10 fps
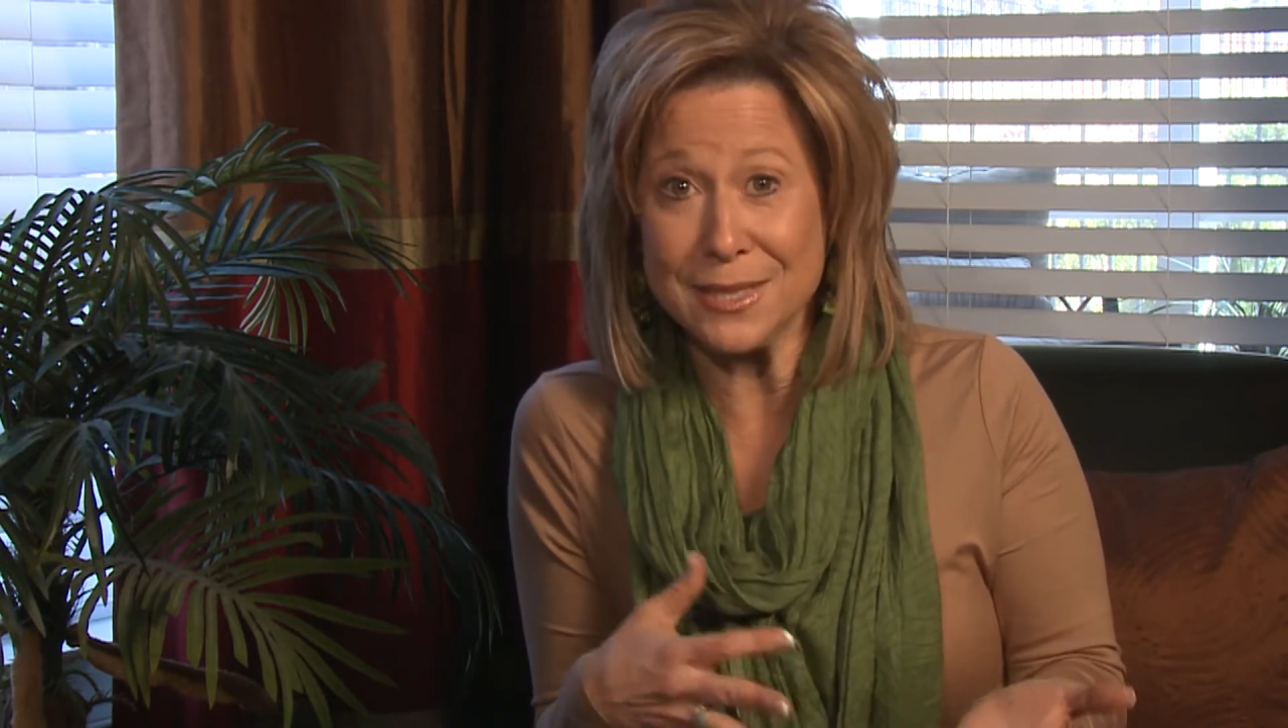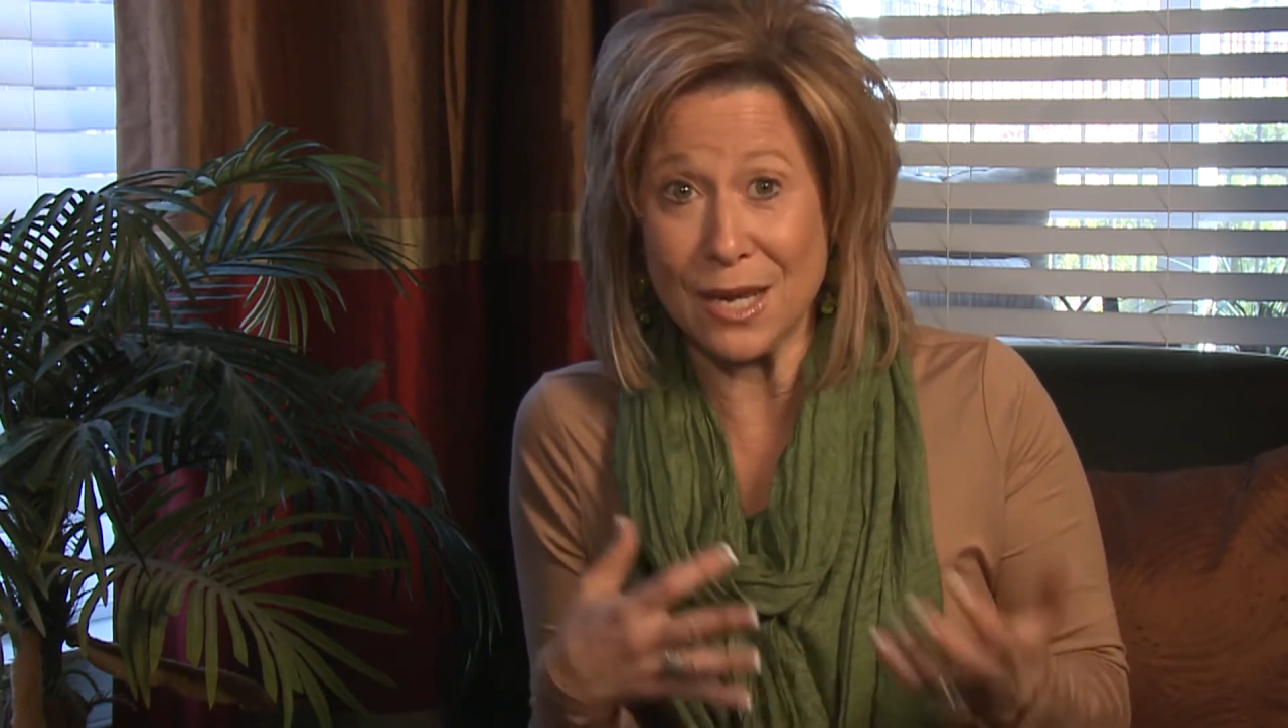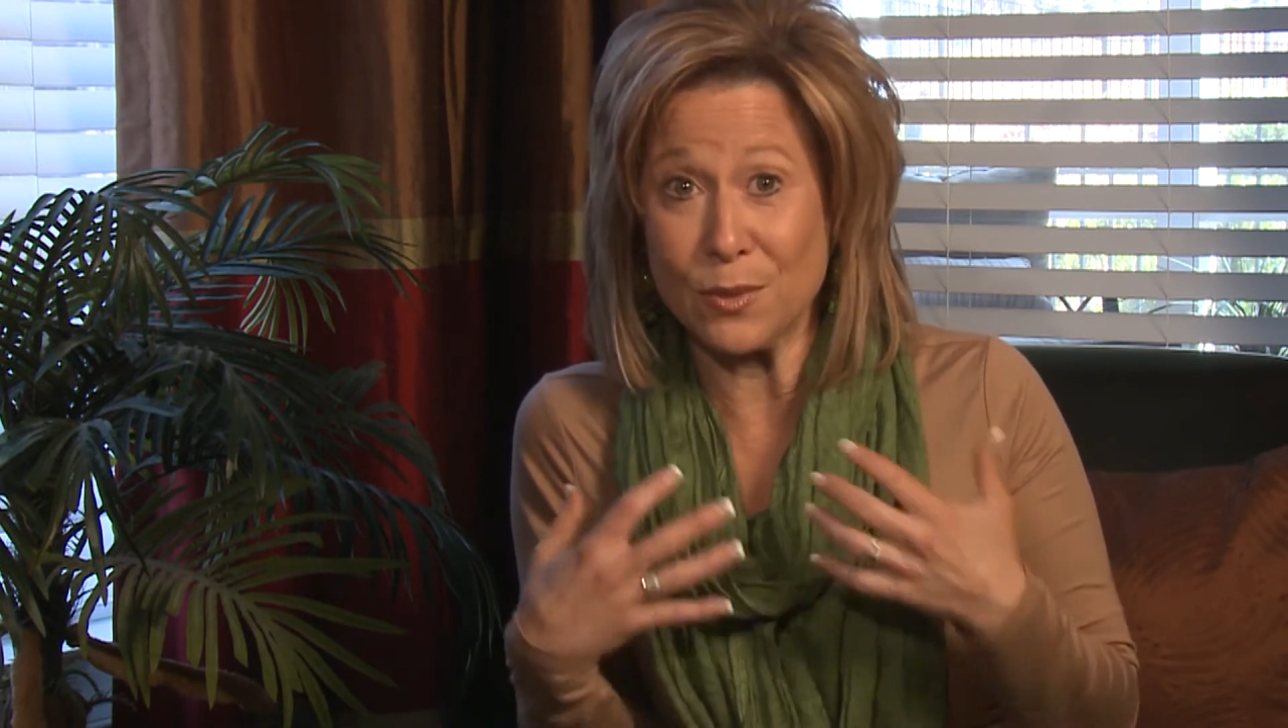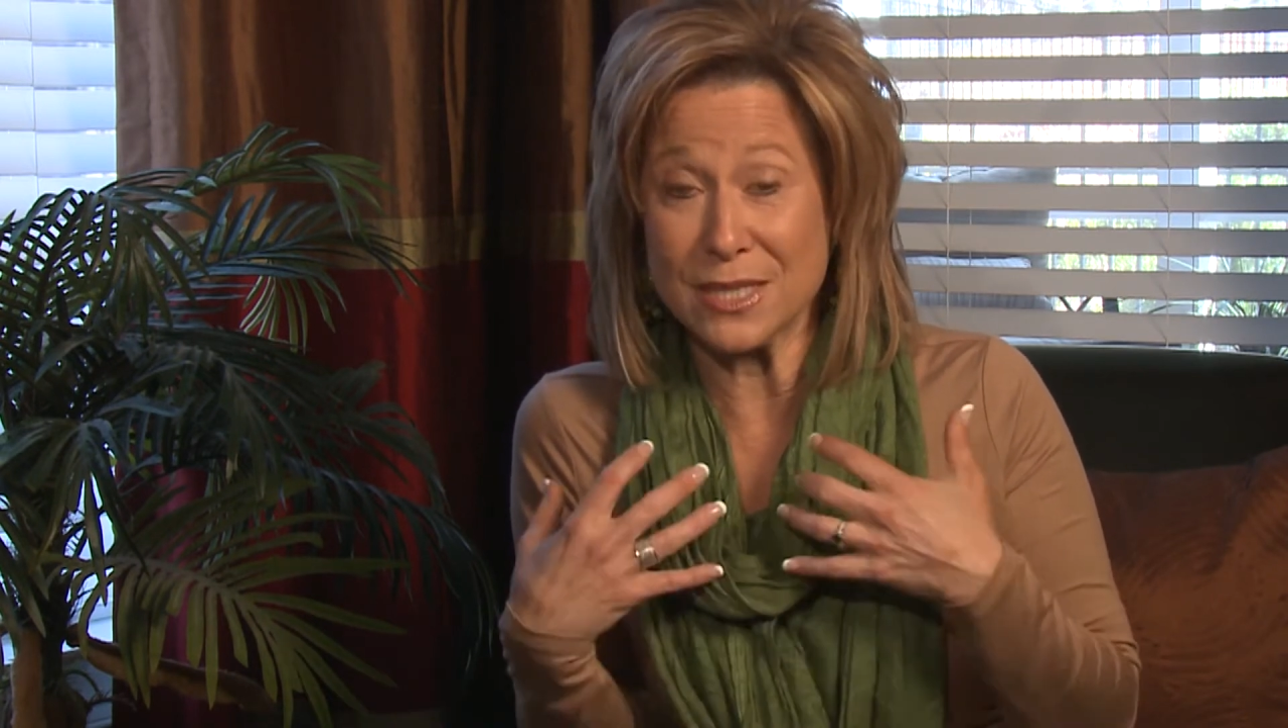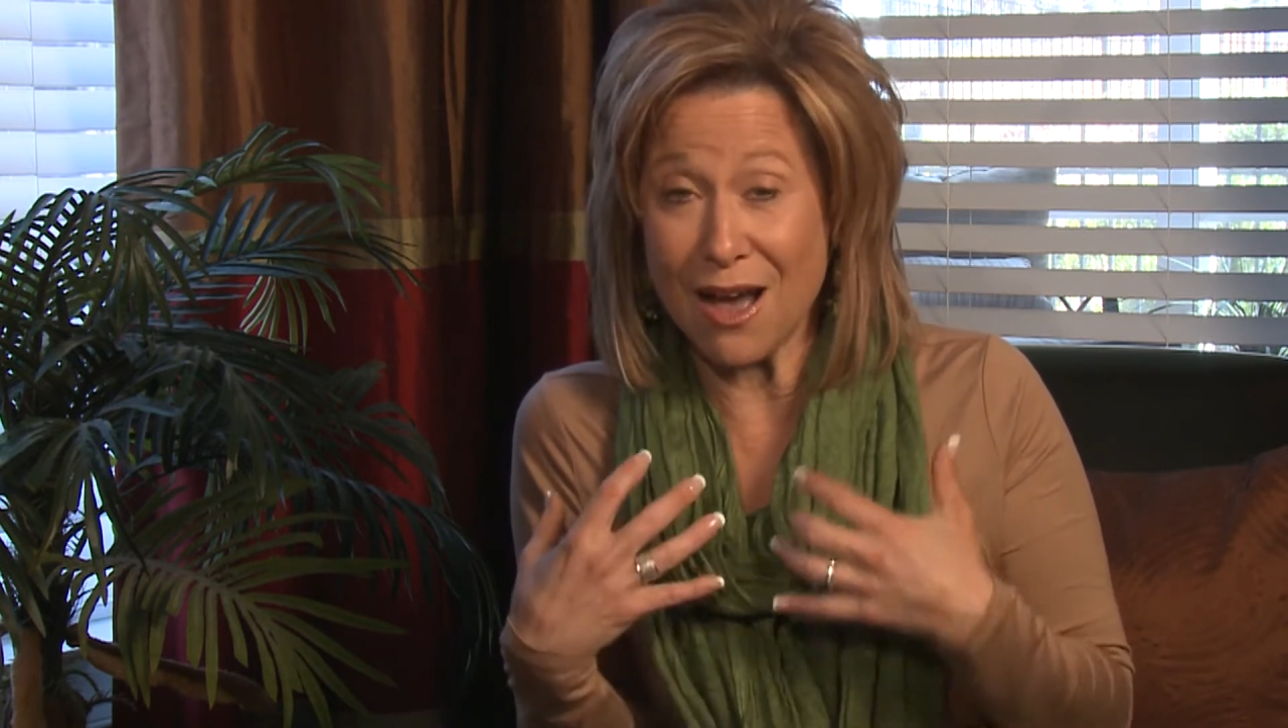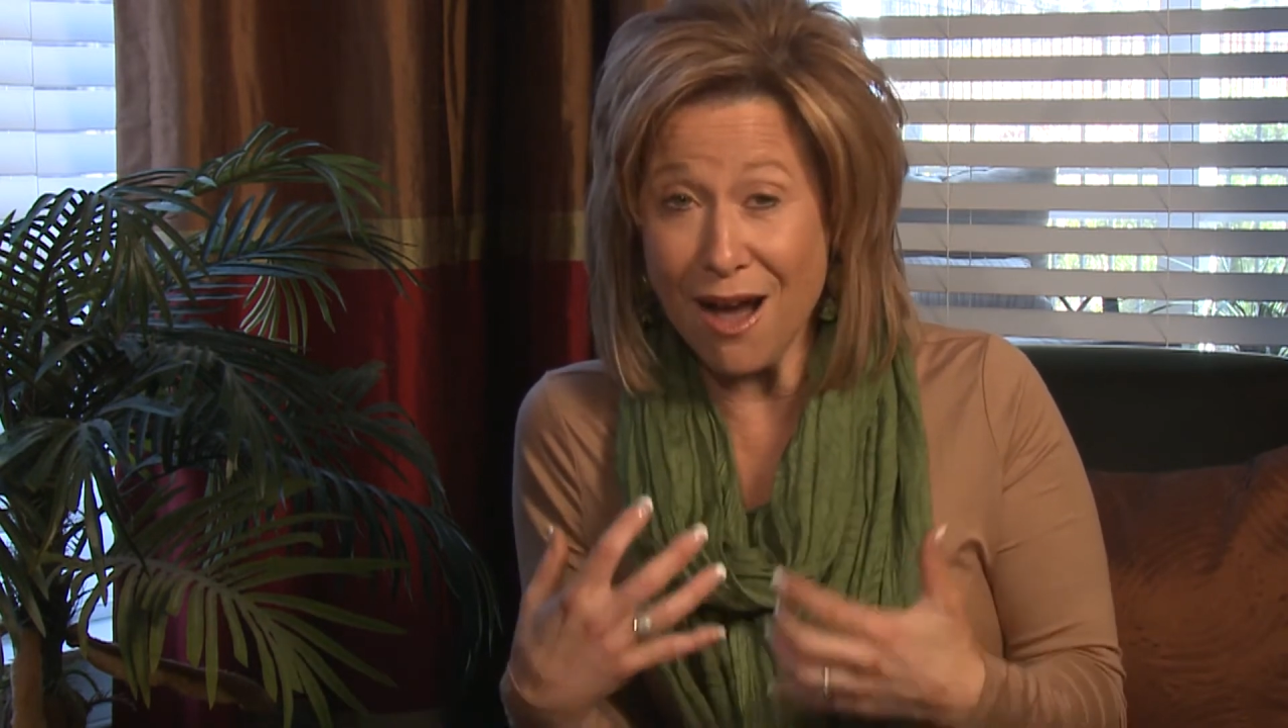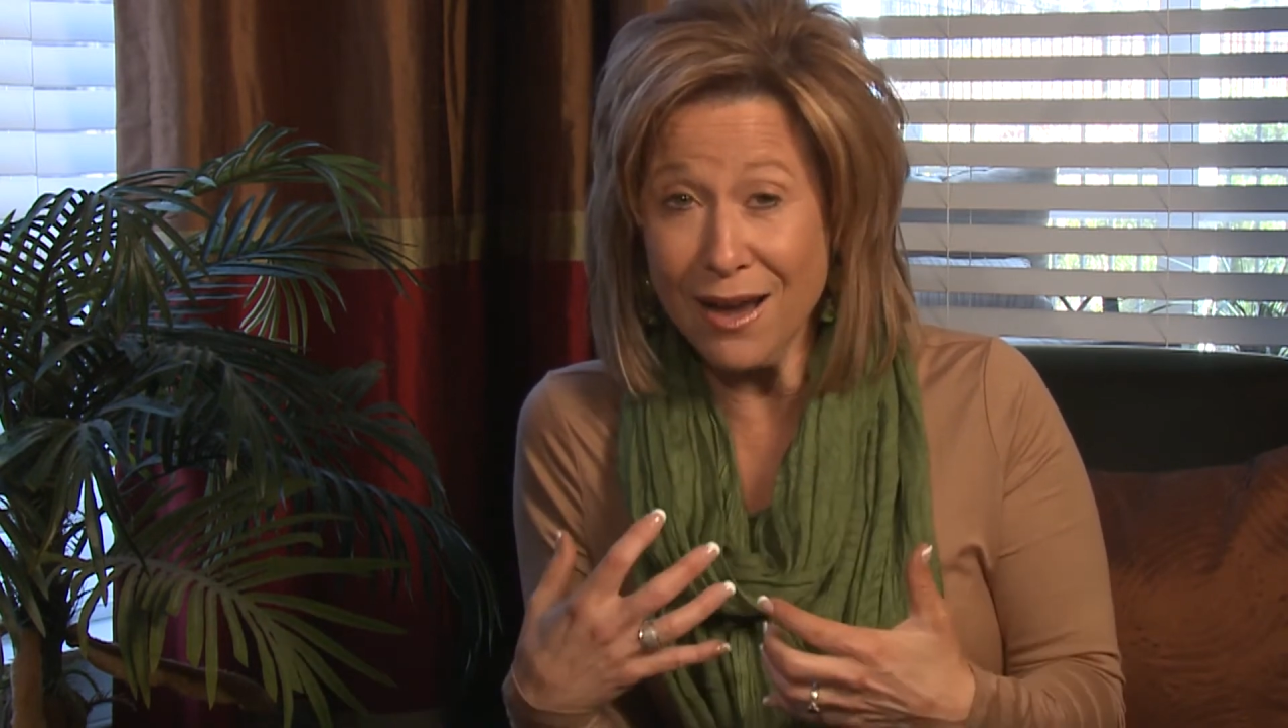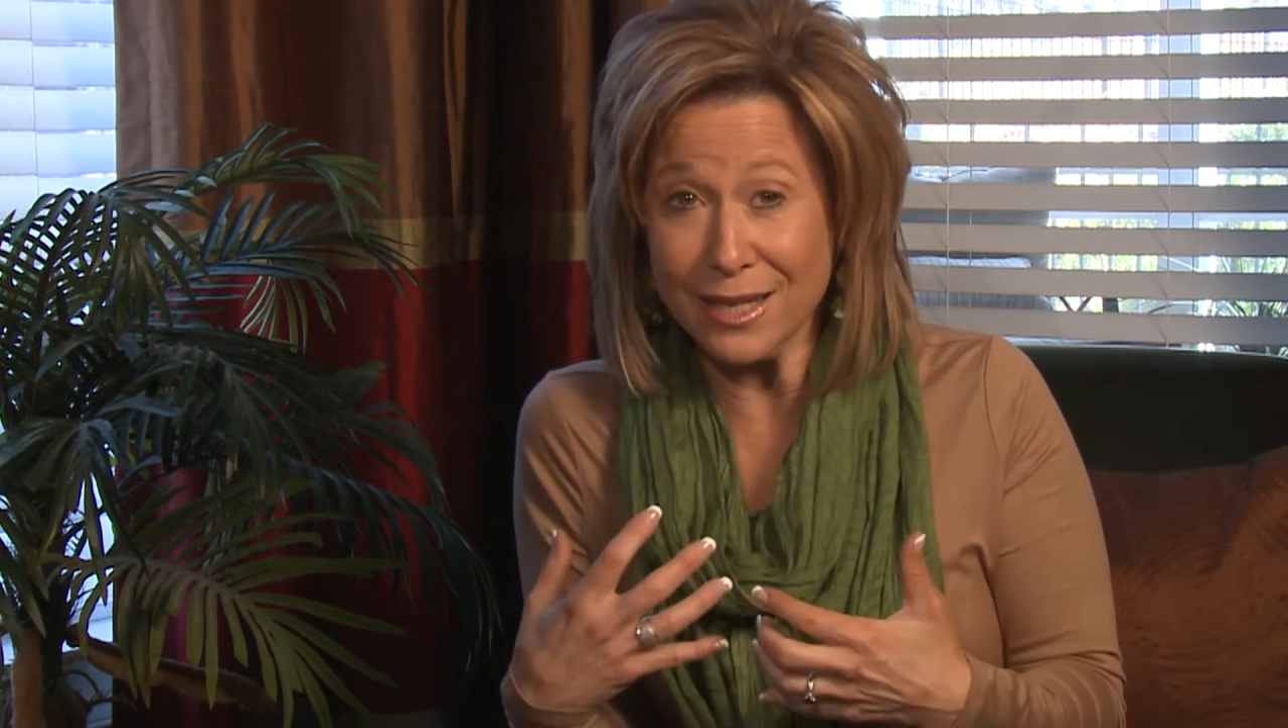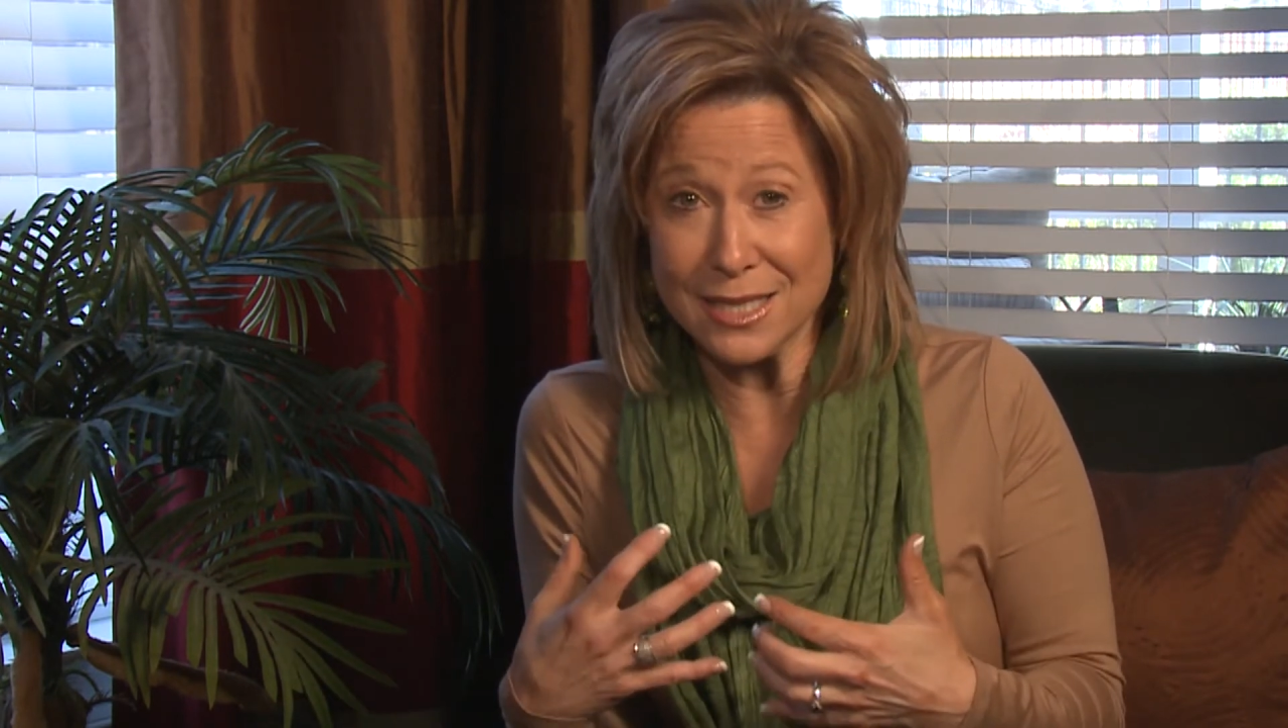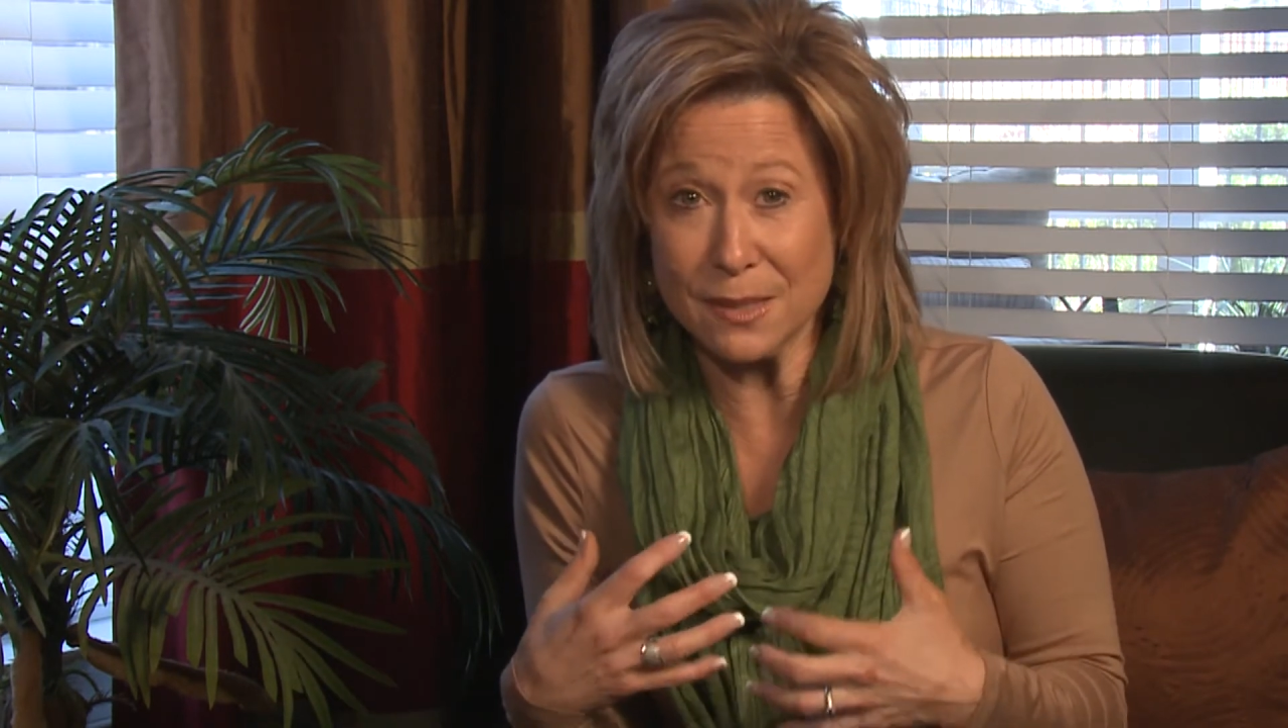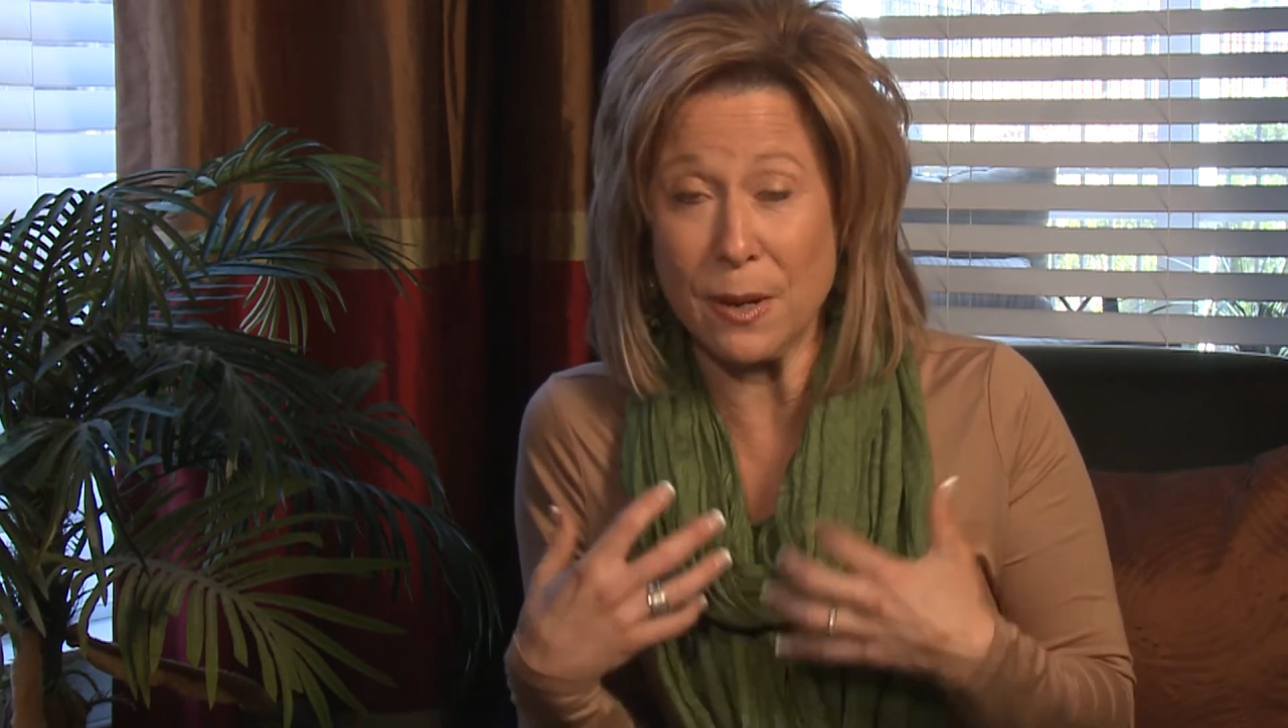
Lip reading: as I was honest